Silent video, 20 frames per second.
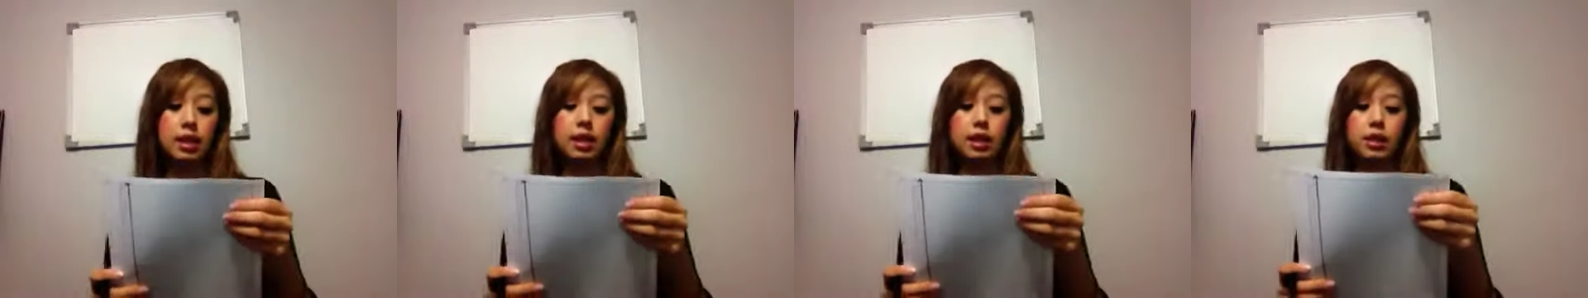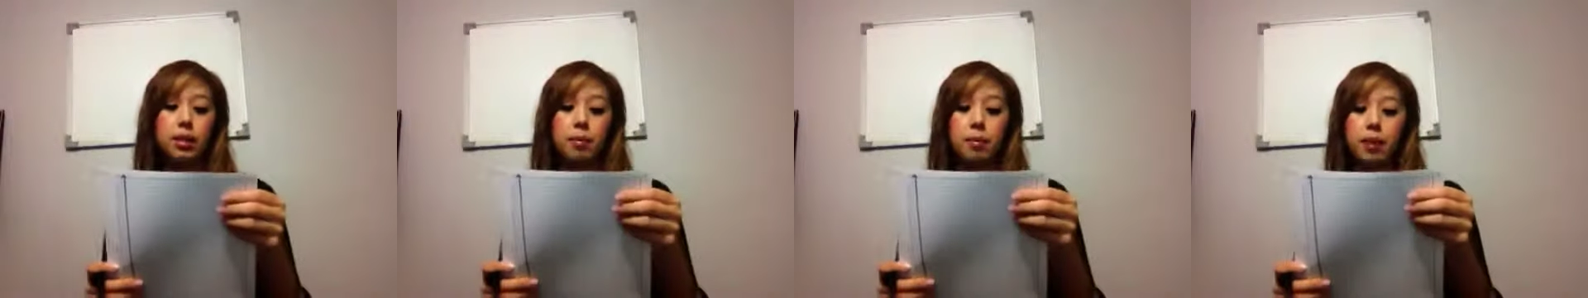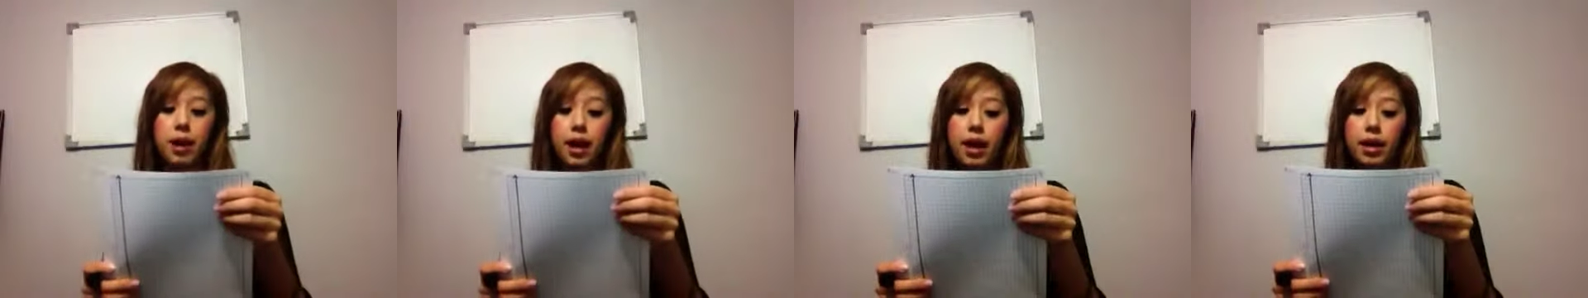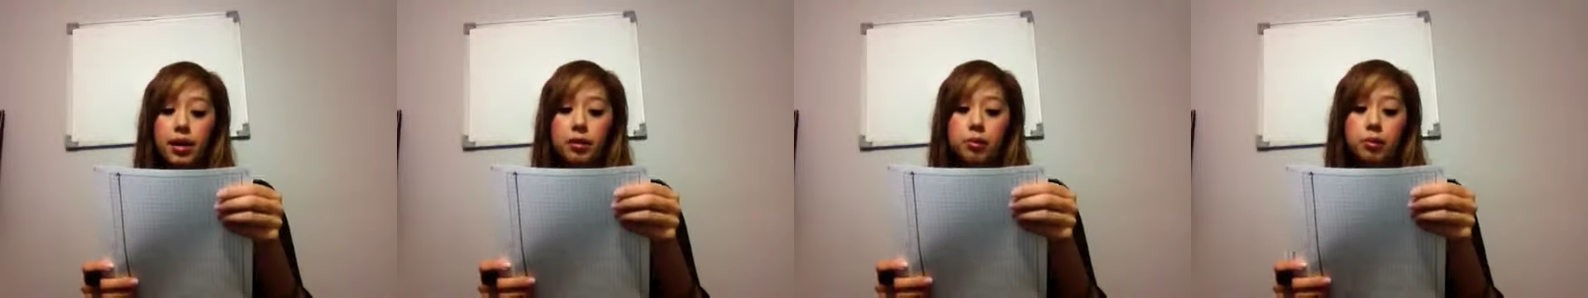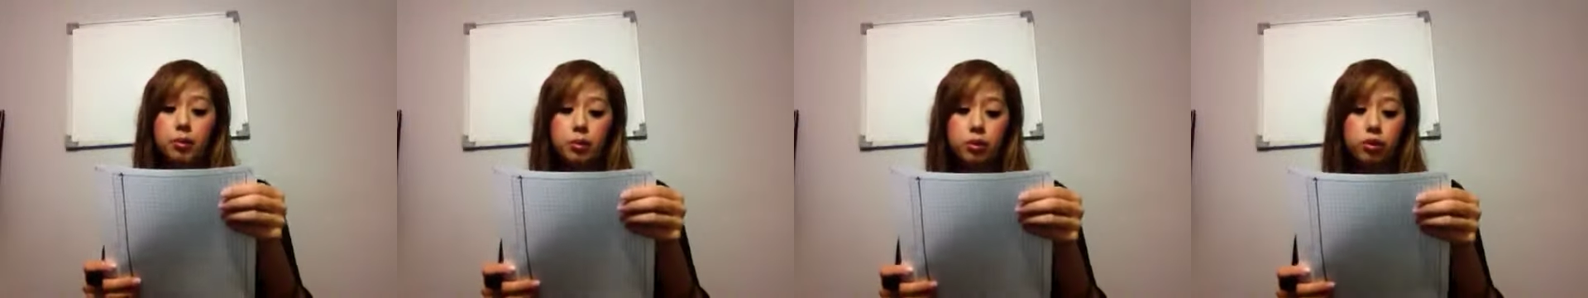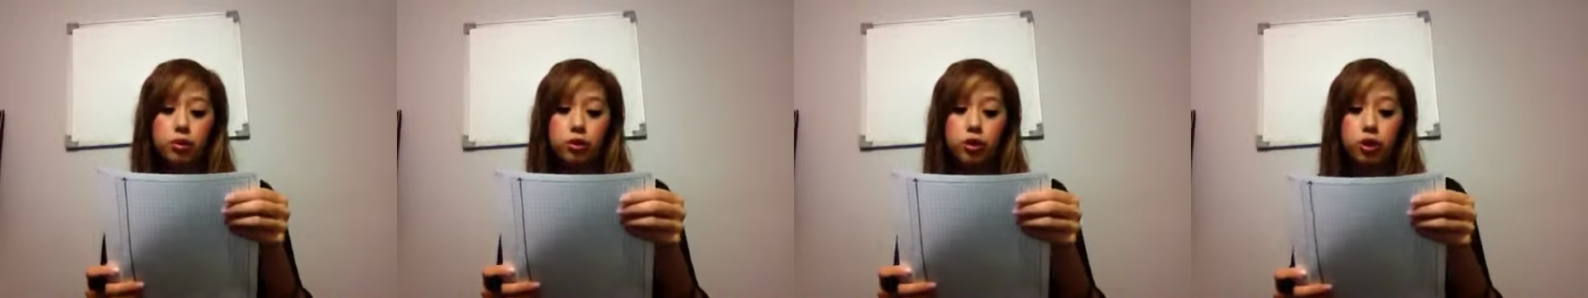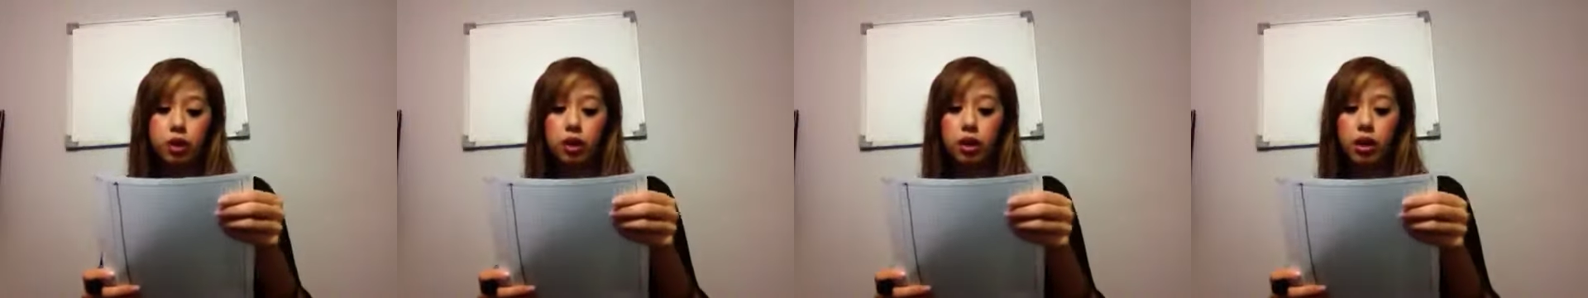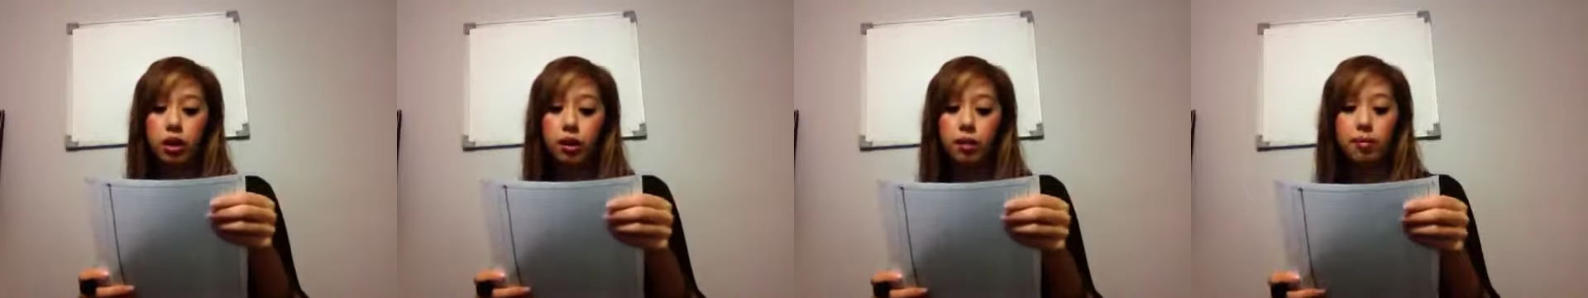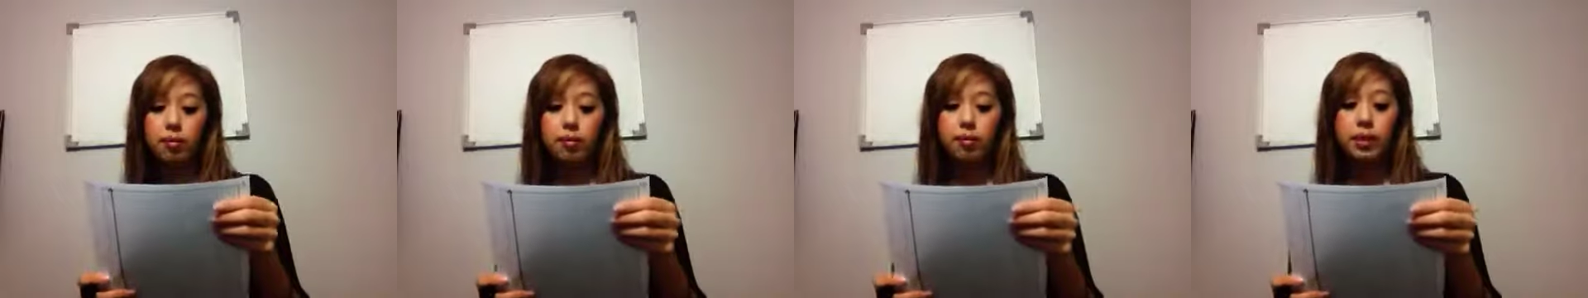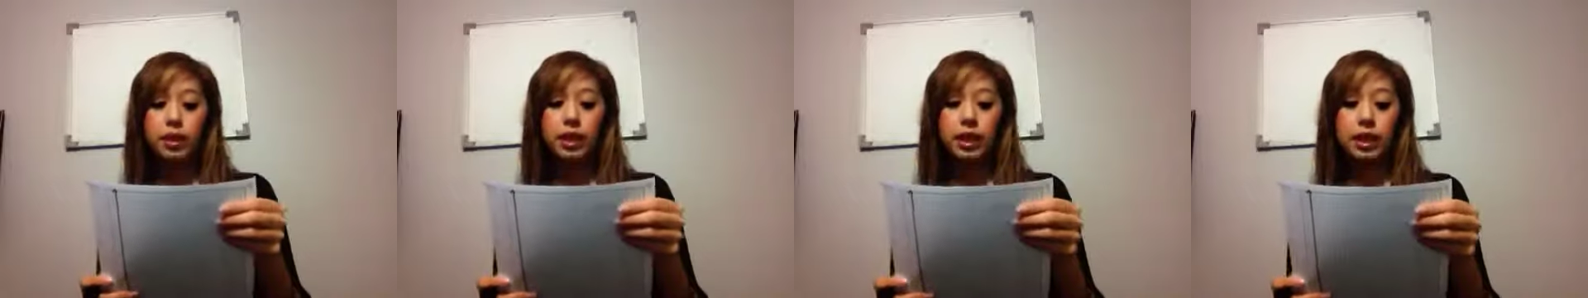the band Booster Club
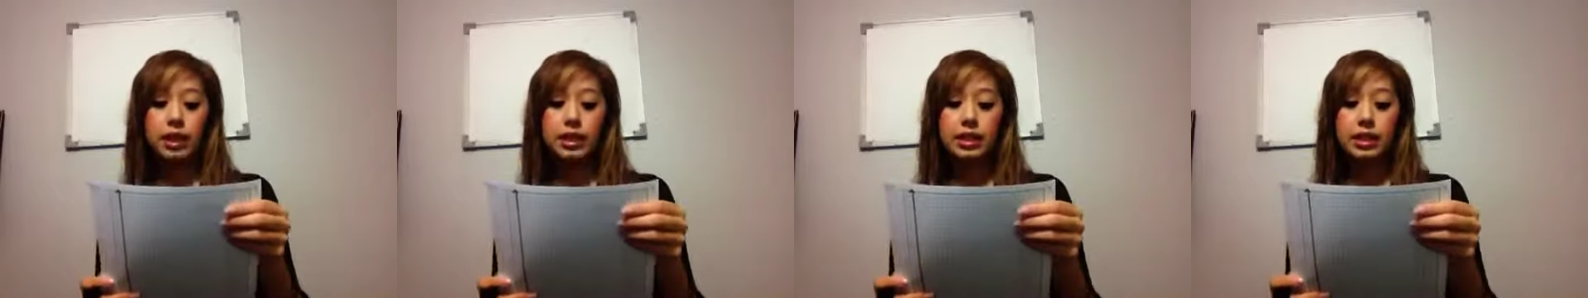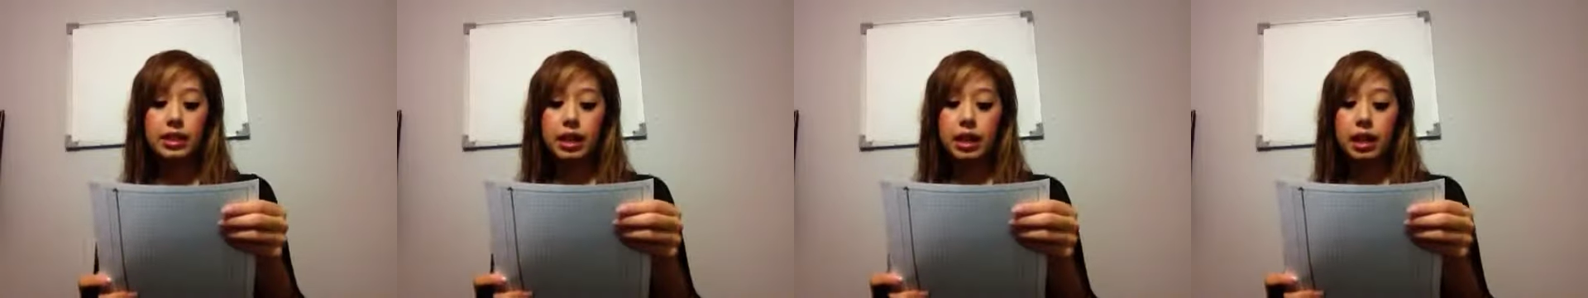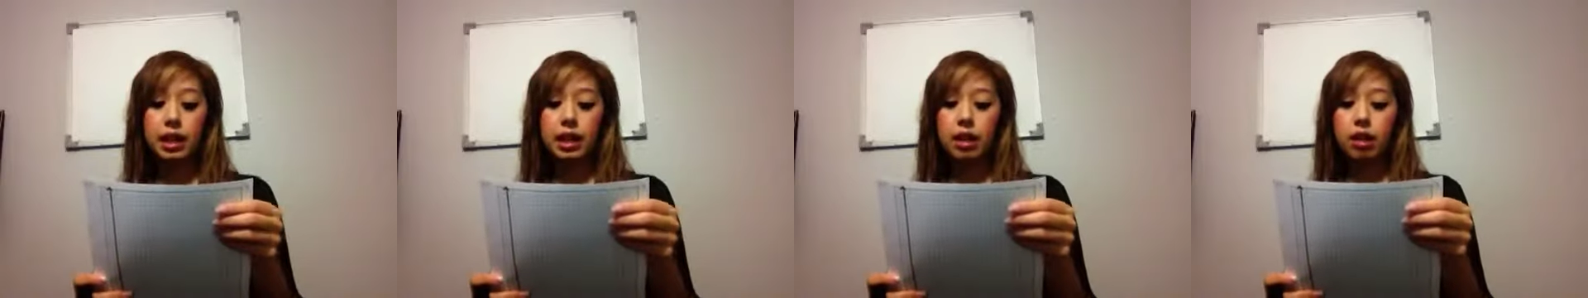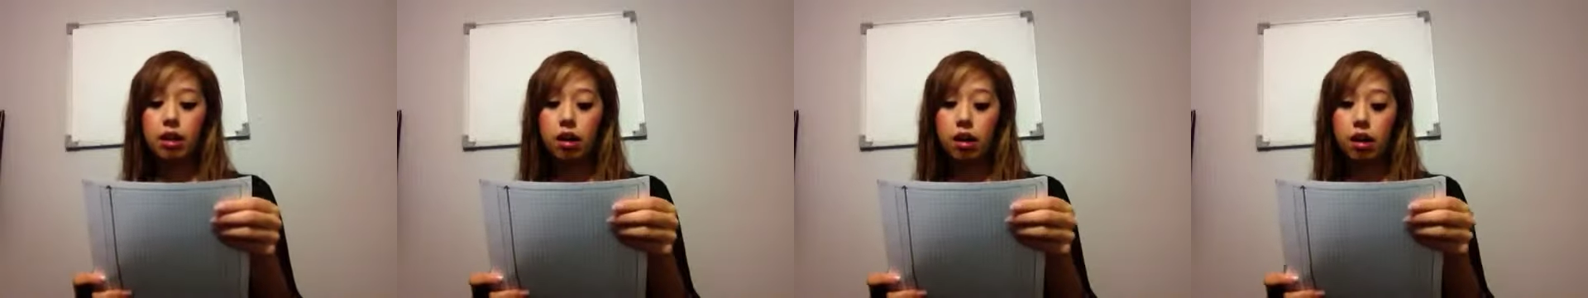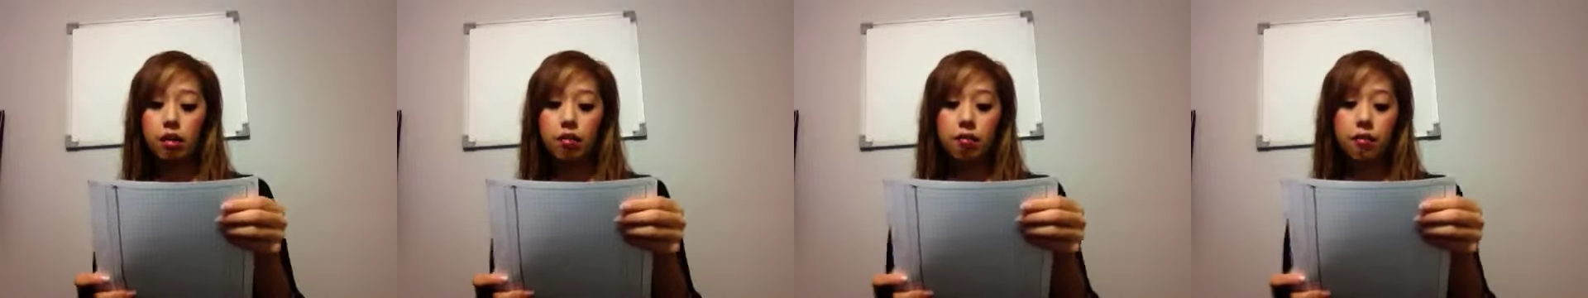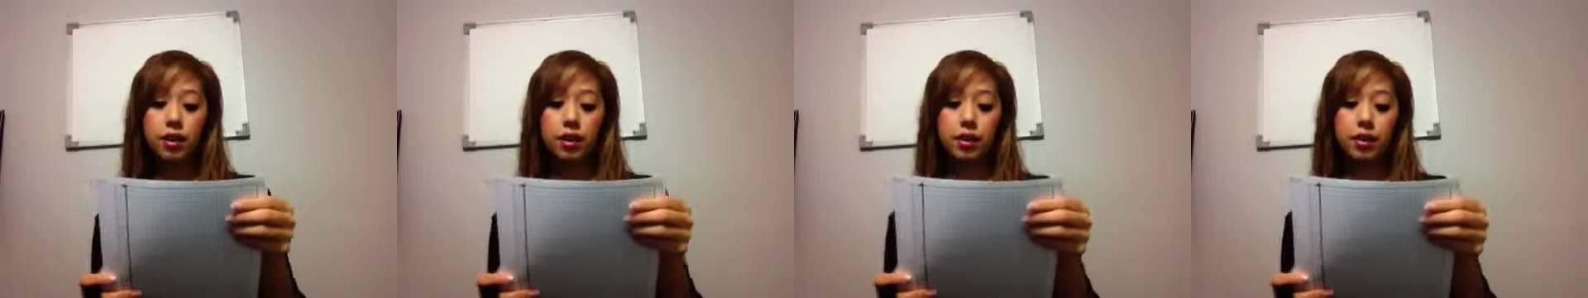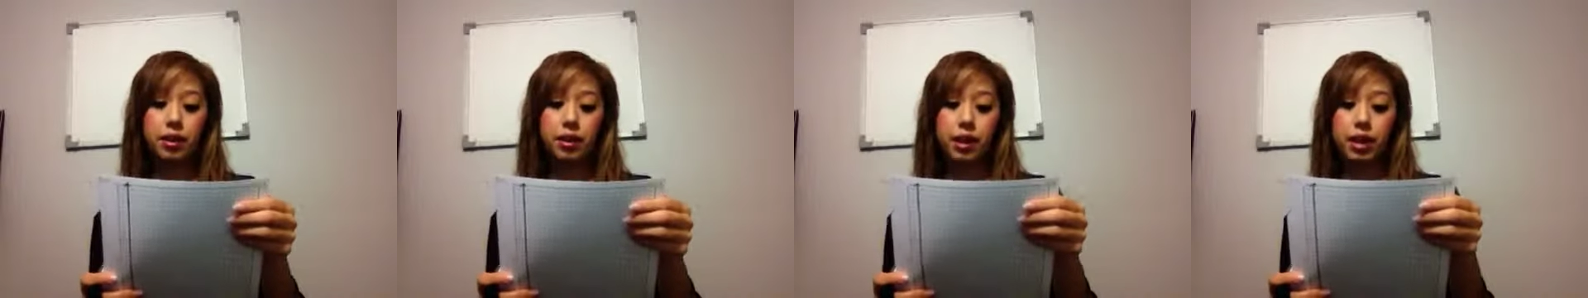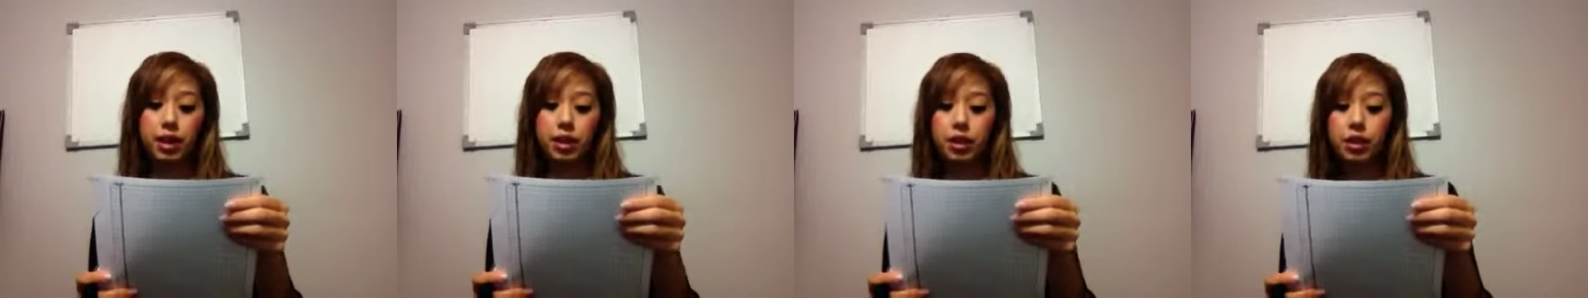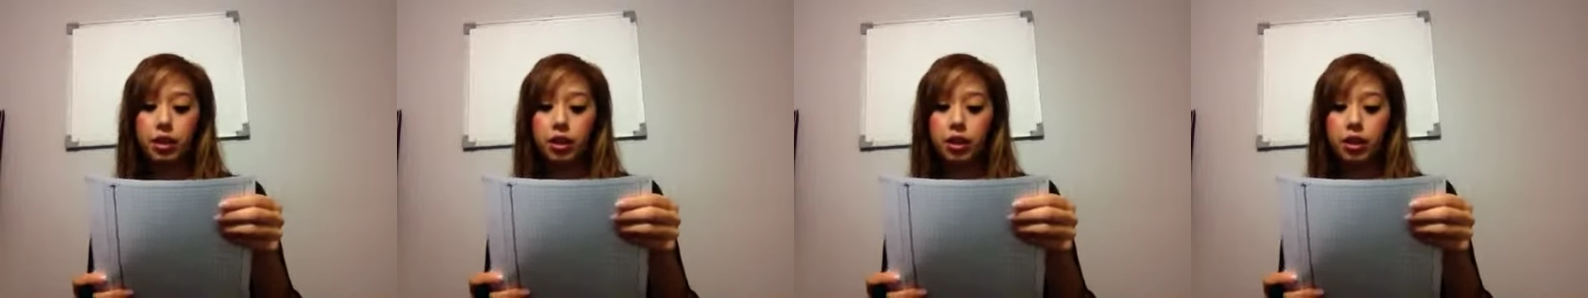is selling coffee and